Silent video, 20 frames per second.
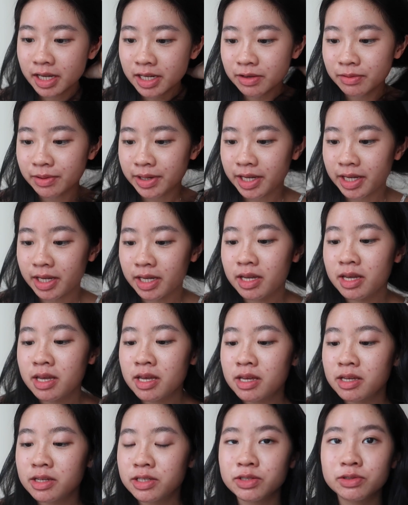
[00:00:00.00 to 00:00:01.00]
Anyway,
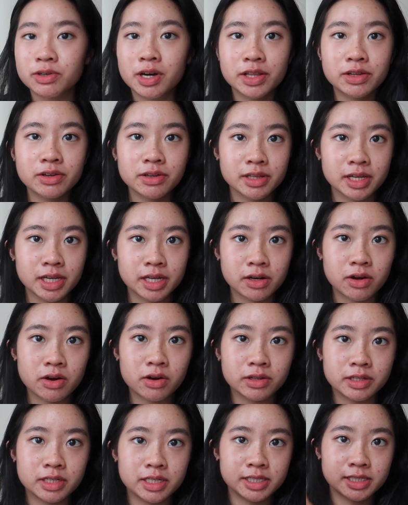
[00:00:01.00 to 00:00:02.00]
so other than
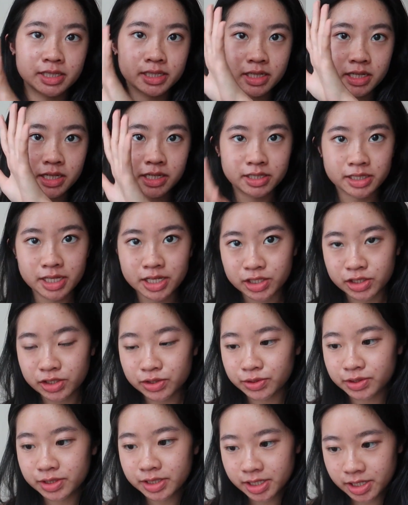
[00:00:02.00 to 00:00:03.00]
all these
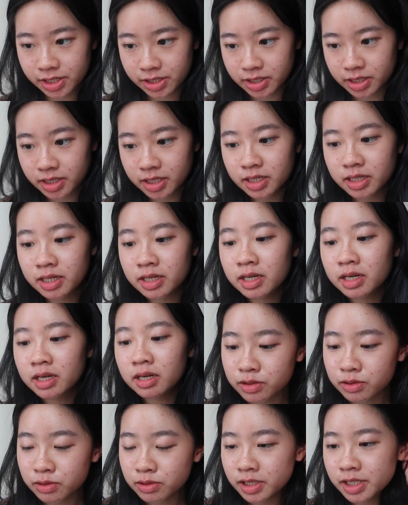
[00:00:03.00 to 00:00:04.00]
essentials here,
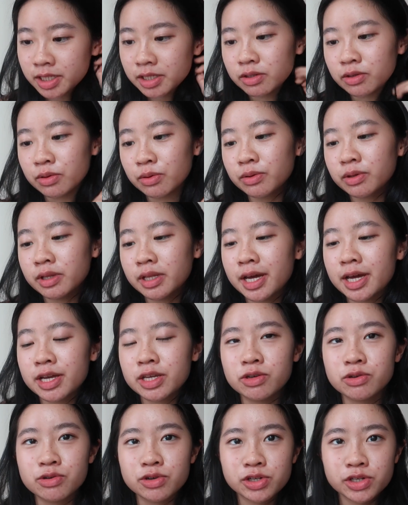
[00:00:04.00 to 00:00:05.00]
do take note
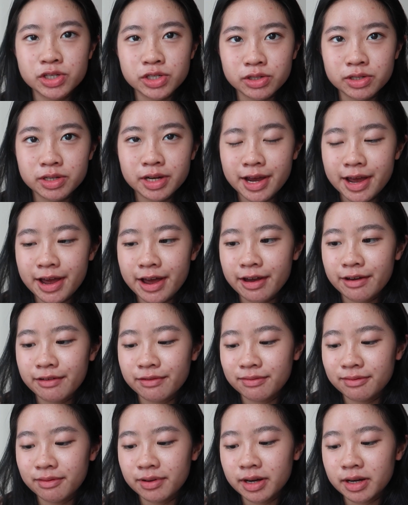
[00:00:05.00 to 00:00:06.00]
that you should have
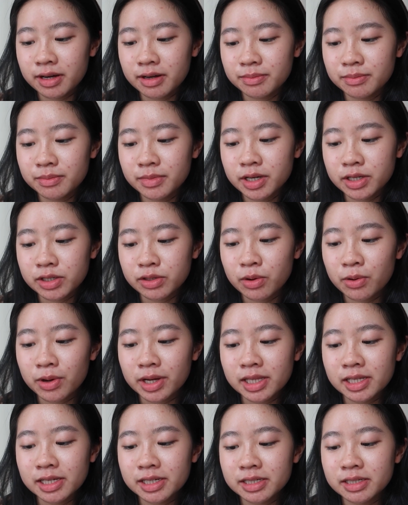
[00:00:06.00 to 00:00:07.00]
a
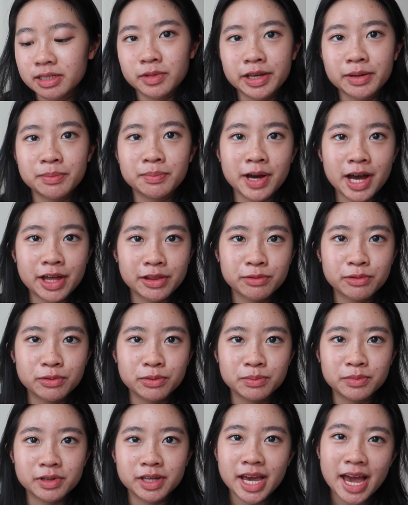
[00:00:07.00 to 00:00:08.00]
toilet, like
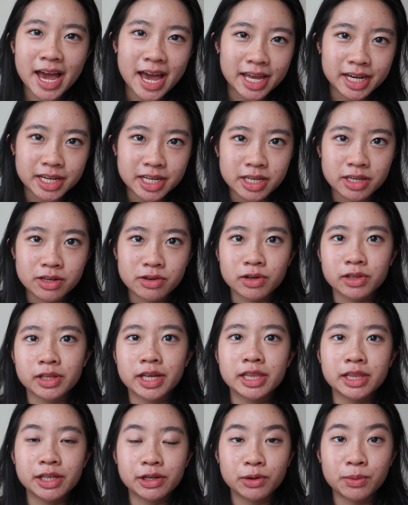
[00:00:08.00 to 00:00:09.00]
bathroom caddy or
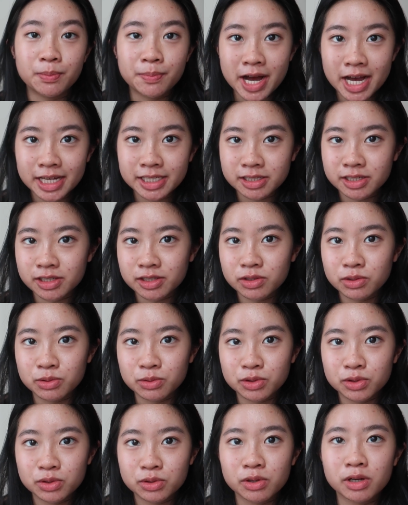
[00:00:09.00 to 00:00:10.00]
like little basket
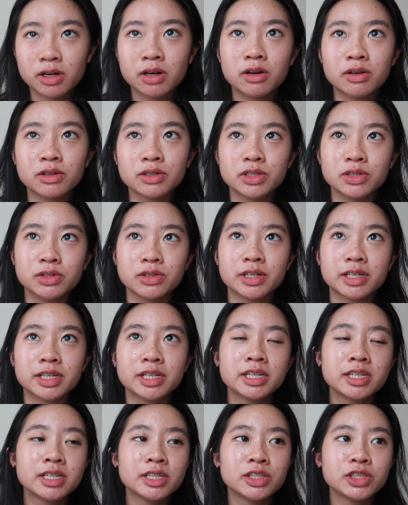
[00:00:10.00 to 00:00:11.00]
to store all
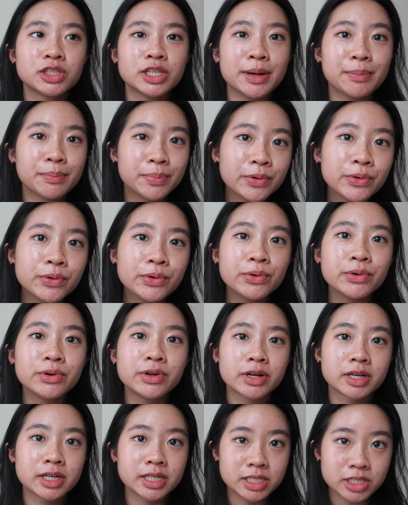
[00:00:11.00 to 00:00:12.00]
your shampoo,
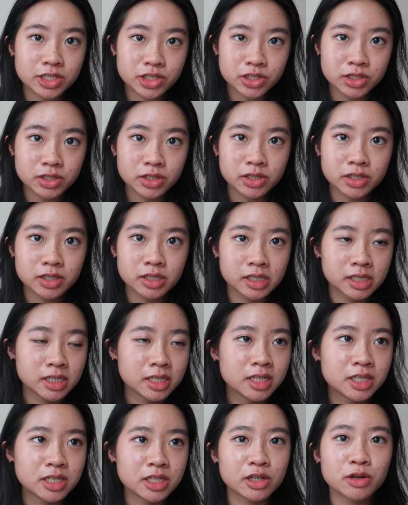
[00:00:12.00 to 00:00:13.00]
your conditioner,
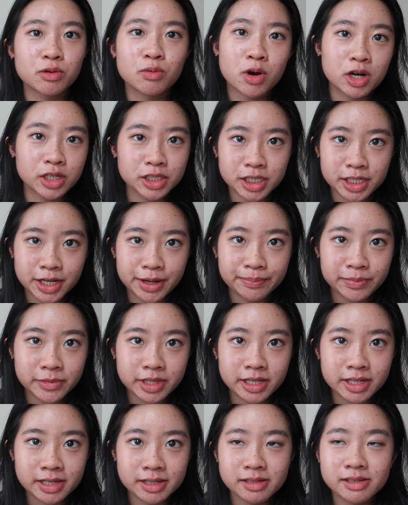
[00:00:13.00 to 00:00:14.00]
your washing up
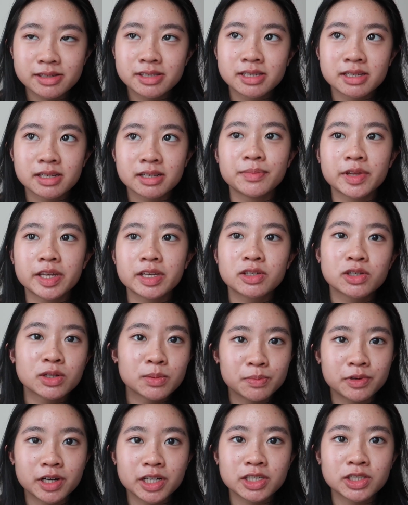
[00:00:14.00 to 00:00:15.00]
things, like
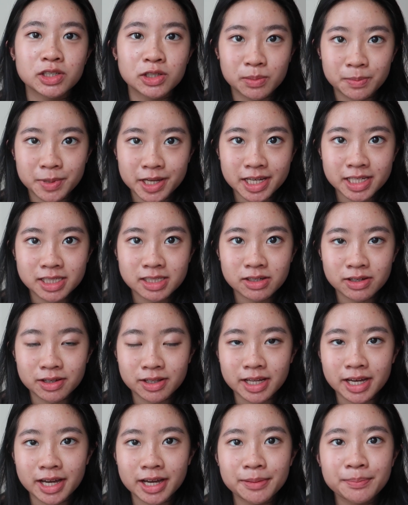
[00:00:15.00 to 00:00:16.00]
toothbrush, toothpaste, all
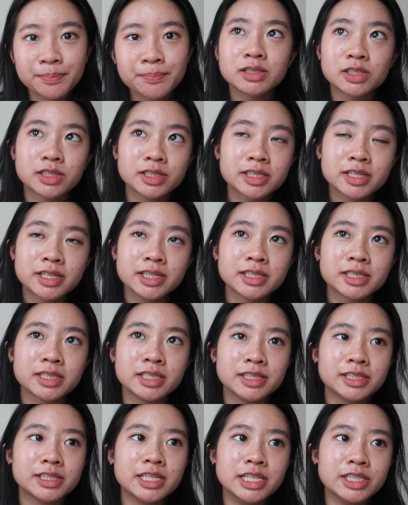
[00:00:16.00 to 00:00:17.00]
that. Just because
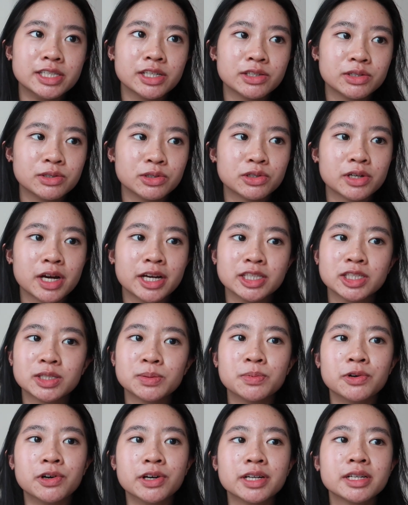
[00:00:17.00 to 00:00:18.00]
it's easier to
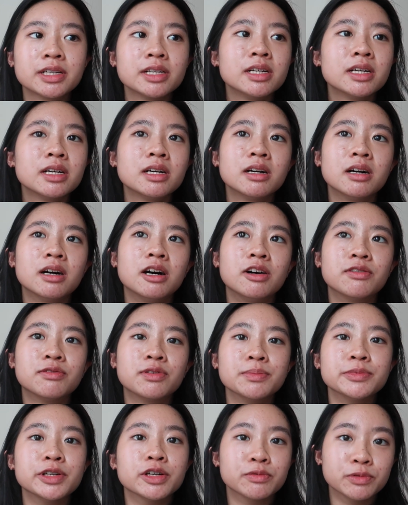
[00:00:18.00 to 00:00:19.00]
transport
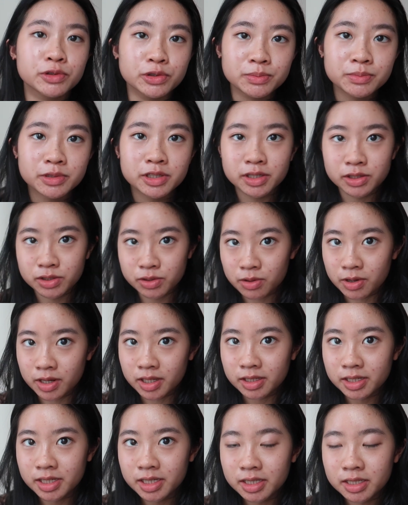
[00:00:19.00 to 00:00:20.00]
from your room to the
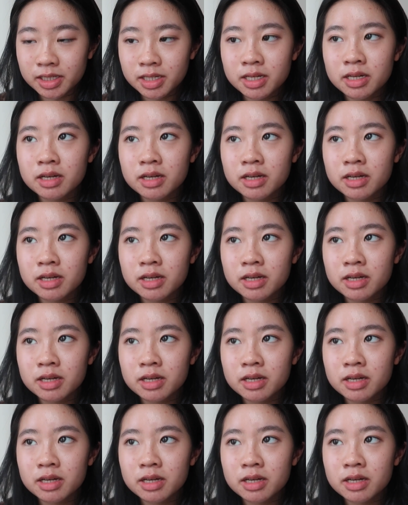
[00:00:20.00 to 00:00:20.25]
toilet.